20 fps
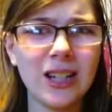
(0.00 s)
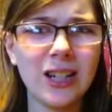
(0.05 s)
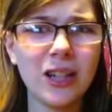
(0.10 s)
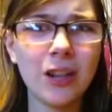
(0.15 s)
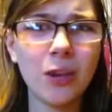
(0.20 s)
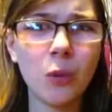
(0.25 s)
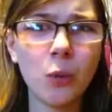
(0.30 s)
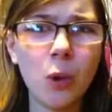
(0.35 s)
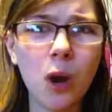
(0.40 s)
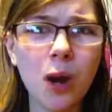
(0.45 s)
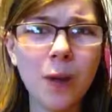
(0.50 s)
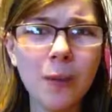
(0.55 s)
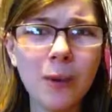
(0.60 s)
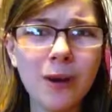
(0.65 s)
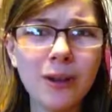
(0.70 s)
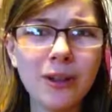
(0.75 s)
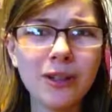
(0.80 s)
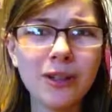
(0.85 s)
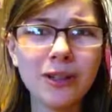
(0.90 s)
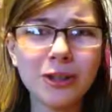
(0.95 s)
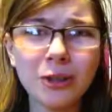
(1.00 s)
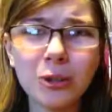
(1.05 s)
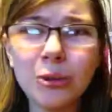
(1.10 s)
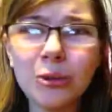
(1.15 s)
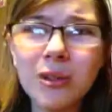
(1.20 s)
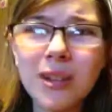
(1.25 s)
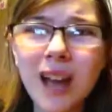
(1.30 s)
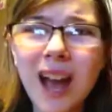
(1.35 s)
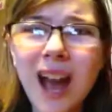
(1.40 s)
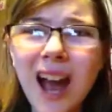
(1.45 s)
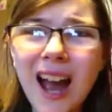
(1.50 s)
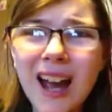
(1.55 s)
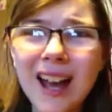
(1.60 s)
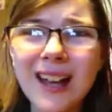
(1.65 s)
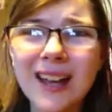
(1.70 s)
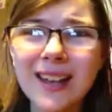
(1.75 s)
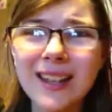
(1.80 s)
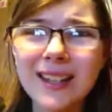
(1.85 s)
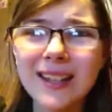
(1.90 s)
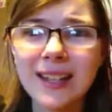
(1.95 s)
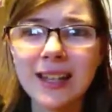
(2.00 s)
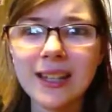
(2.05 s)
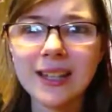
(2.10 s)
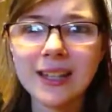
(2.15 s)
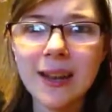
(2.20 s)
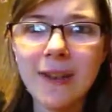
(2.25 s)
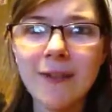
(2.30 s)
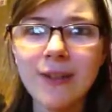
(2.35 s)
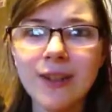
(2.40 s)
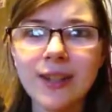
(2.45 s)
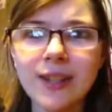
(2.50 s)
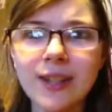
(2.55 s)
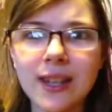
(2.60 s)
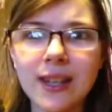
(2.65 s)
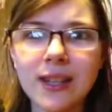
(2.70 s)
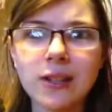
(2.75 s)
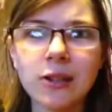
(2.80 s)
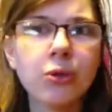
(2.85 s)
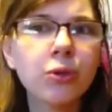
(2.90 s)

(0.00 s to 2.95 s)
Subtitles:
what about two guys that's having sex,